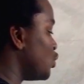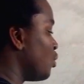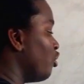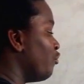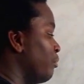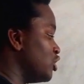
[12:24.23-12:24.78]

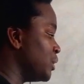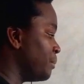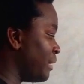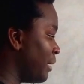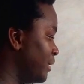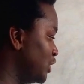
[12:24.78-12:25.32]
12
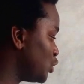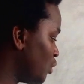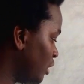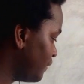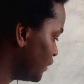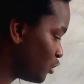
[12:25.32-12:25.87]
multiplied by
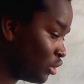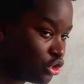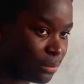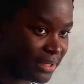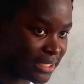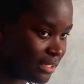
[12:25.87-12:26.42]
12 is going to
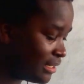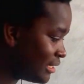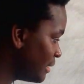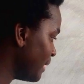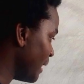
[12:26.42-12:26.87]
be still the same